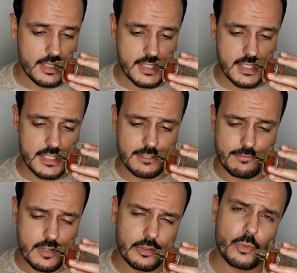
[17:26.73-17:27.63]
This is
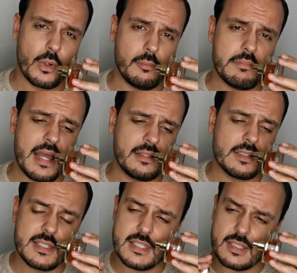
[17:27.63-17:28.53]
very well
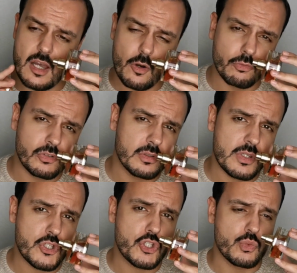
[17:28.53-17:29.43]
balanced, not
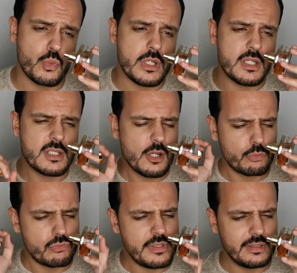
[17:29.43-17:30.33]
overly sweet,
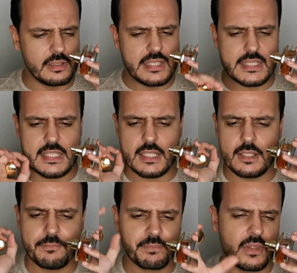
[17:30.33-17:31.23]

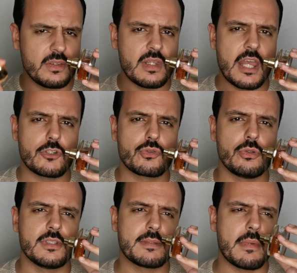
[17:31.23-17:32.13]
realistic,
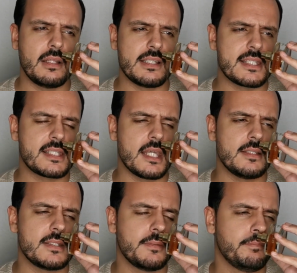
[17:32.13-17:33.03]
natural smelling
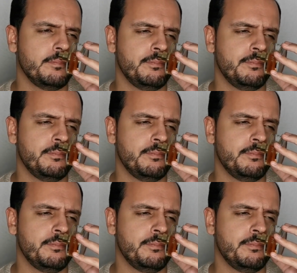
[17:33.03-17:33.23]
scent.